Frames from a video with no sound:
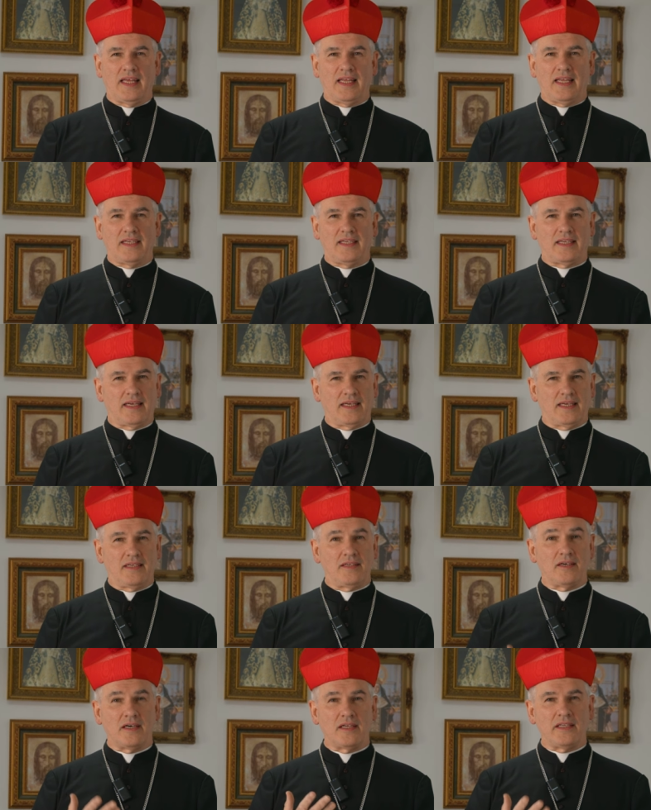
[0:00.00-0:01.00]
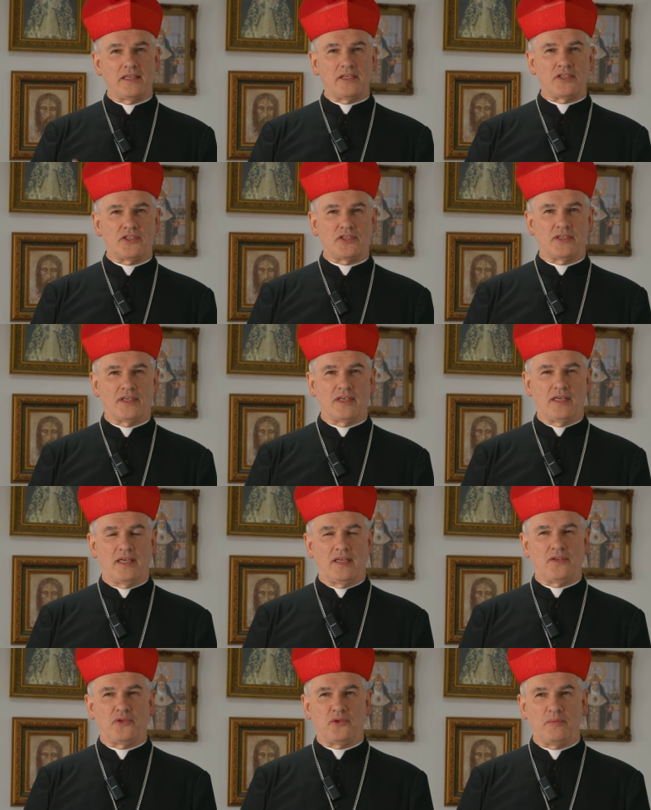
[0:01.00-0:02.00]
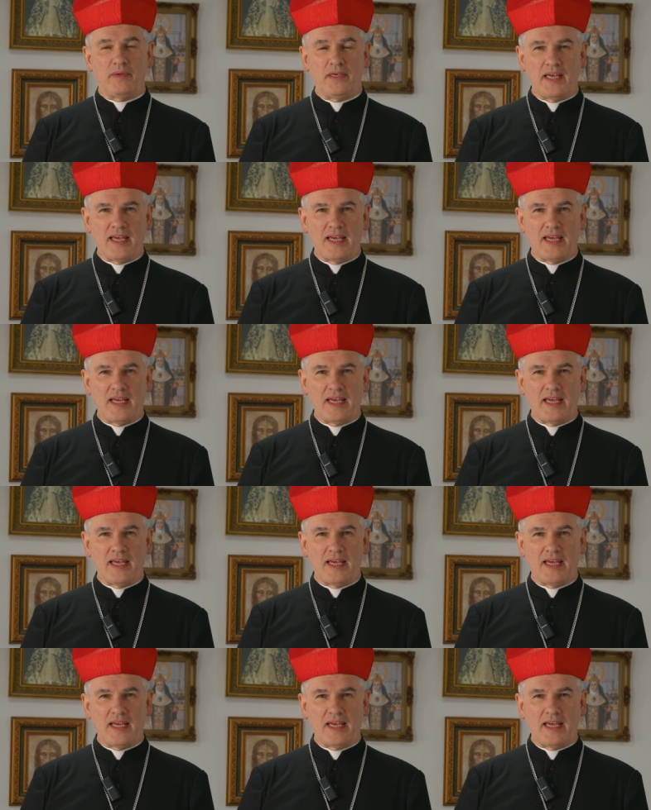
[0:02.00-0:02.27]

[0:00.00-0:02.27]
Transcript: the knowledge to be